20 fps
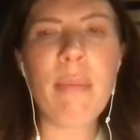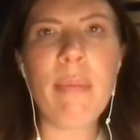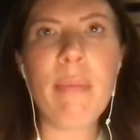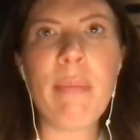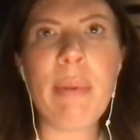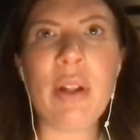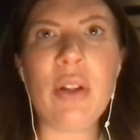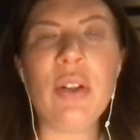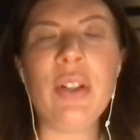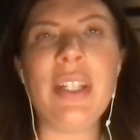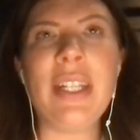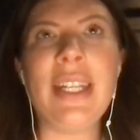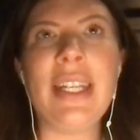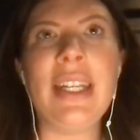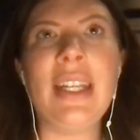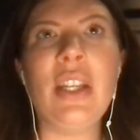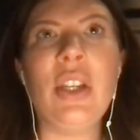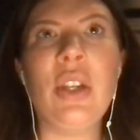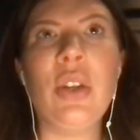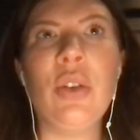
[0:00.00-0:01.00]

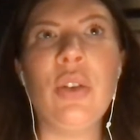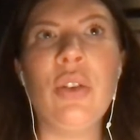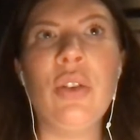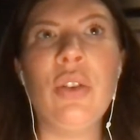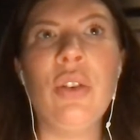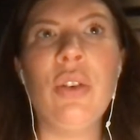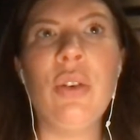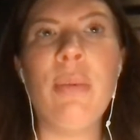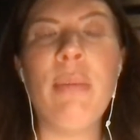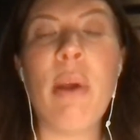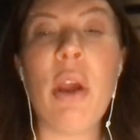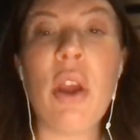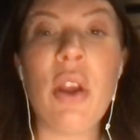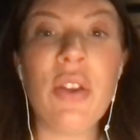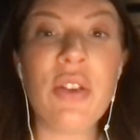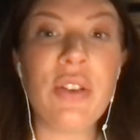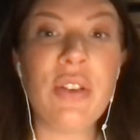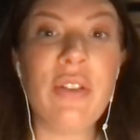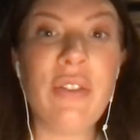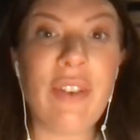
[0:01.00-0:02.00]
building your
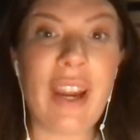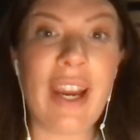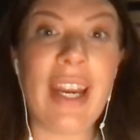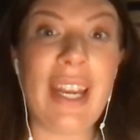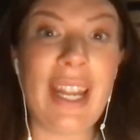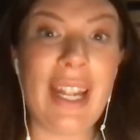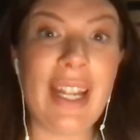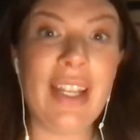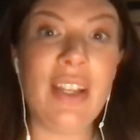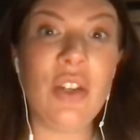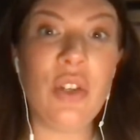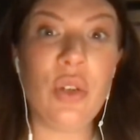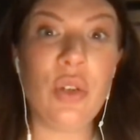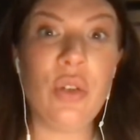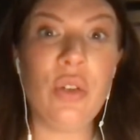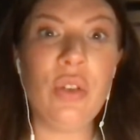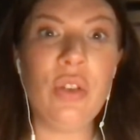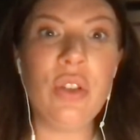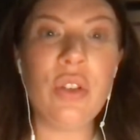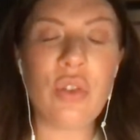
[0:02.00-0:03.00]
personal
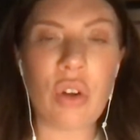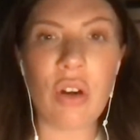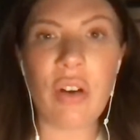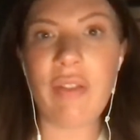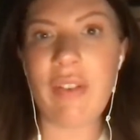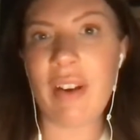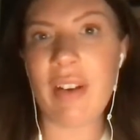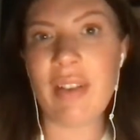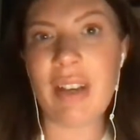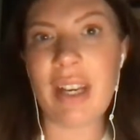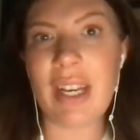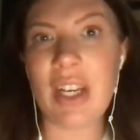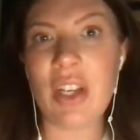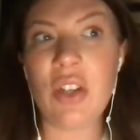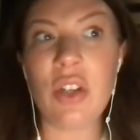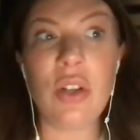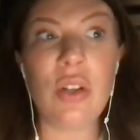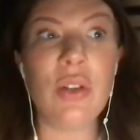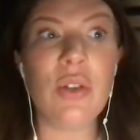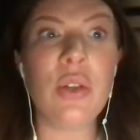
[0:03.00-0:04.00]
financial strong
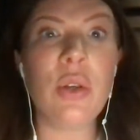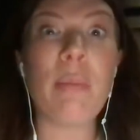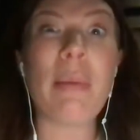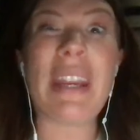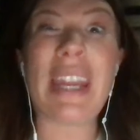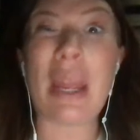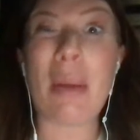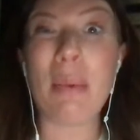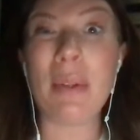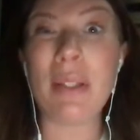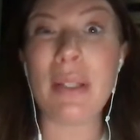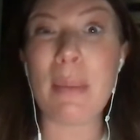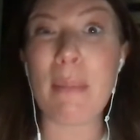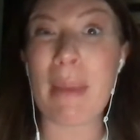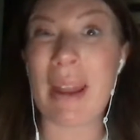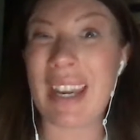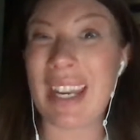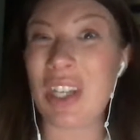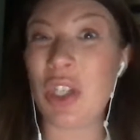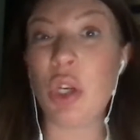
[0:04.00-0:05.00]
foundation, so being able to
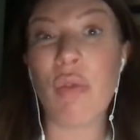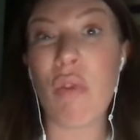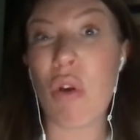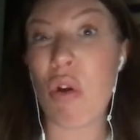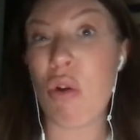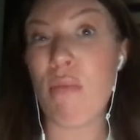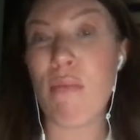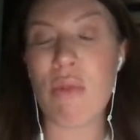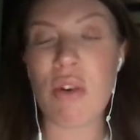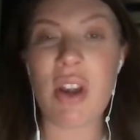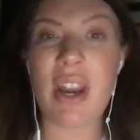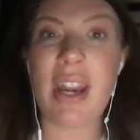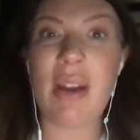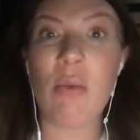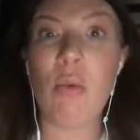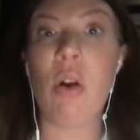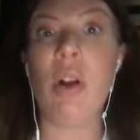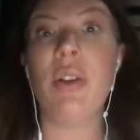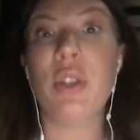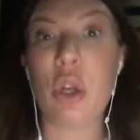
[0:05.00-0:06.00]
manage your own money,
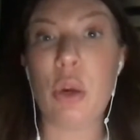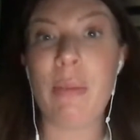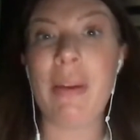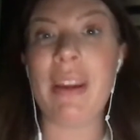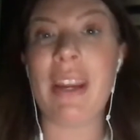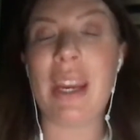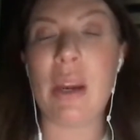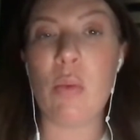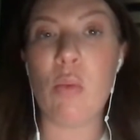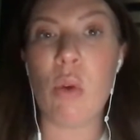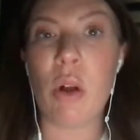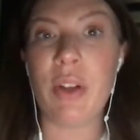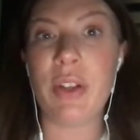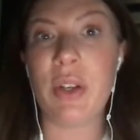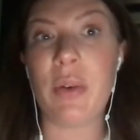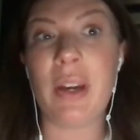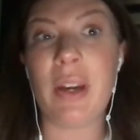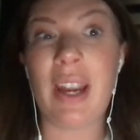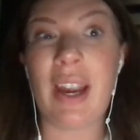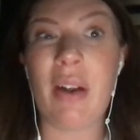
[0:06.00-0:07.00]
what's coming in, what's
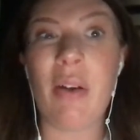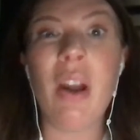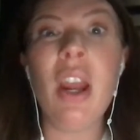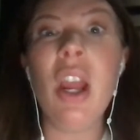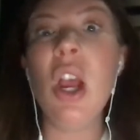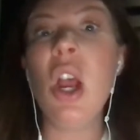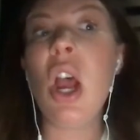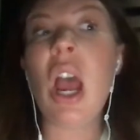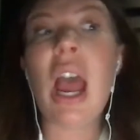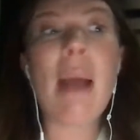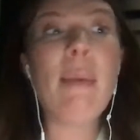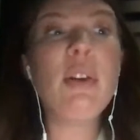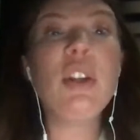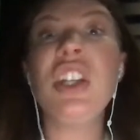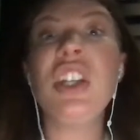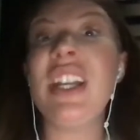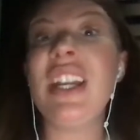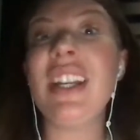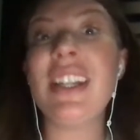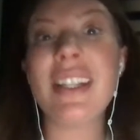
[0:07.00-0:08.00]
going out, how much
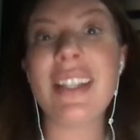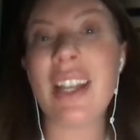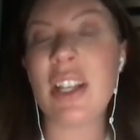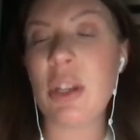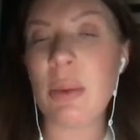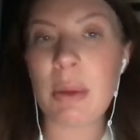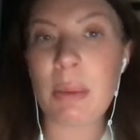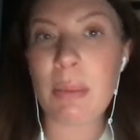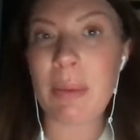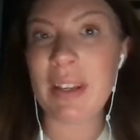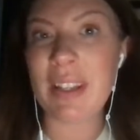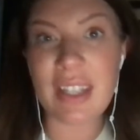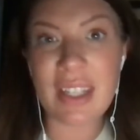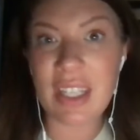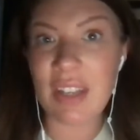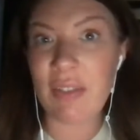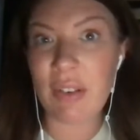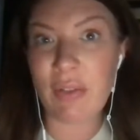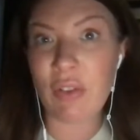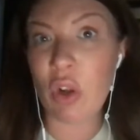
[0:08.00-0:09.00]
you need to set up your business
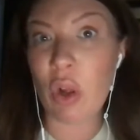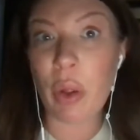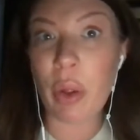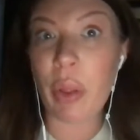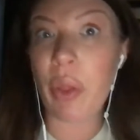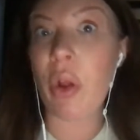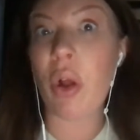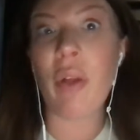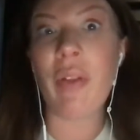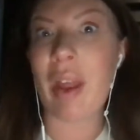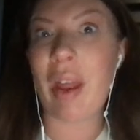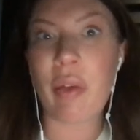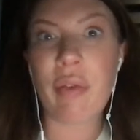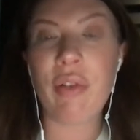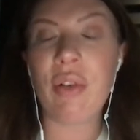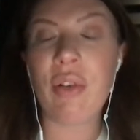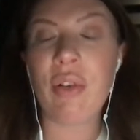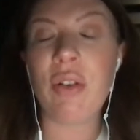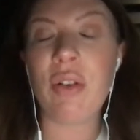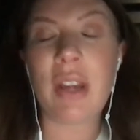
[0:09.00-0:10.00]
if you've not thought that
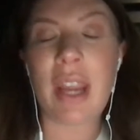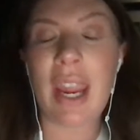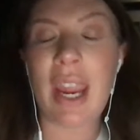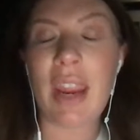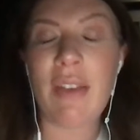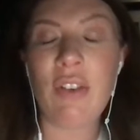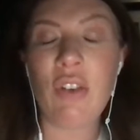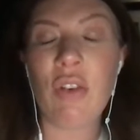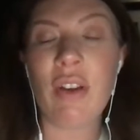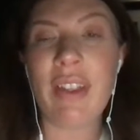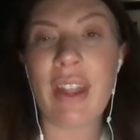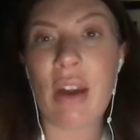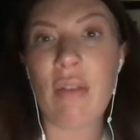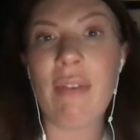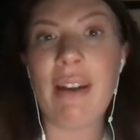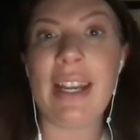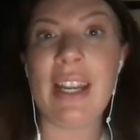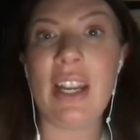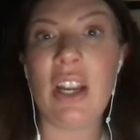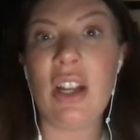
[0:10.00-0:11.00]
through yet, if you're at that
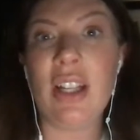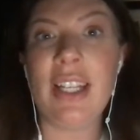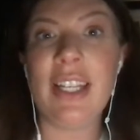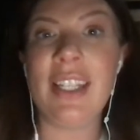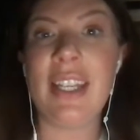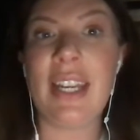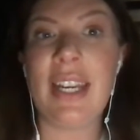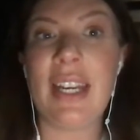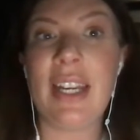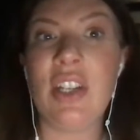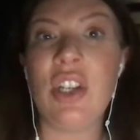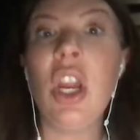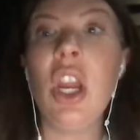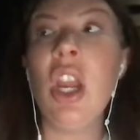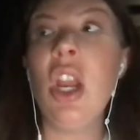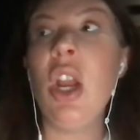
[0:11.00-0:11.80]
really early stage,